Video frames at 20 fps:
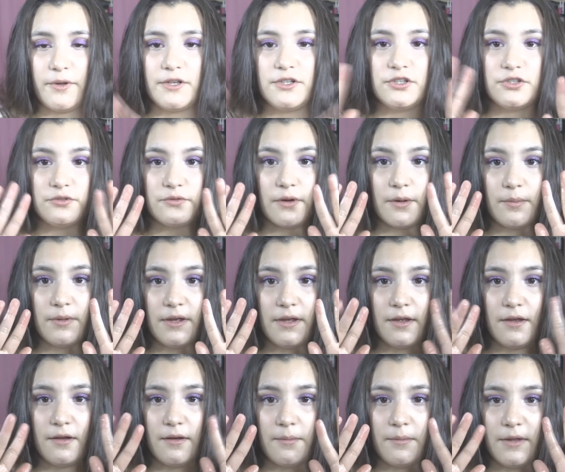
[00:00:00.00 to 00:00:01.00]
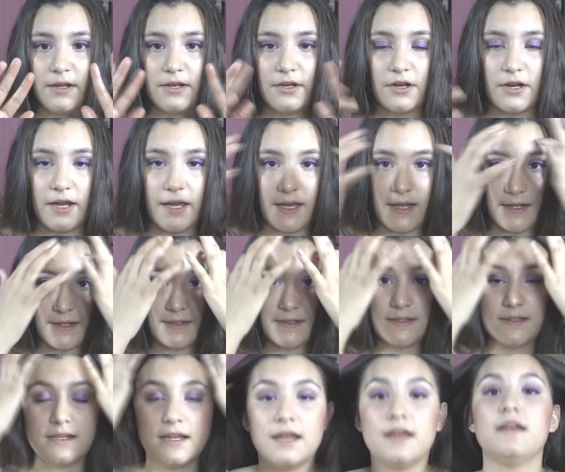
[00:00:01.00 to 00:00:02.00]
but just rub it in your
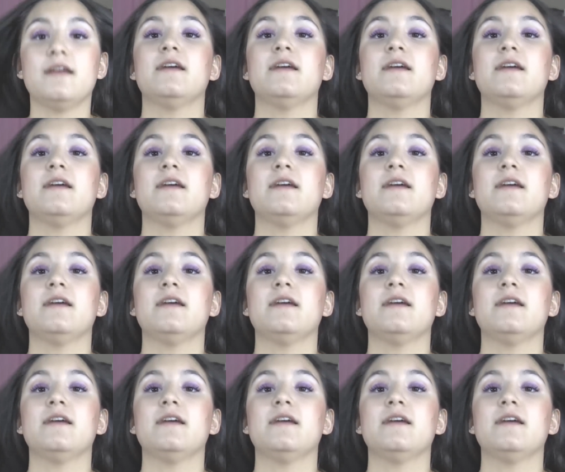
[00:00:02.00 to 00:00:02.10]
hands,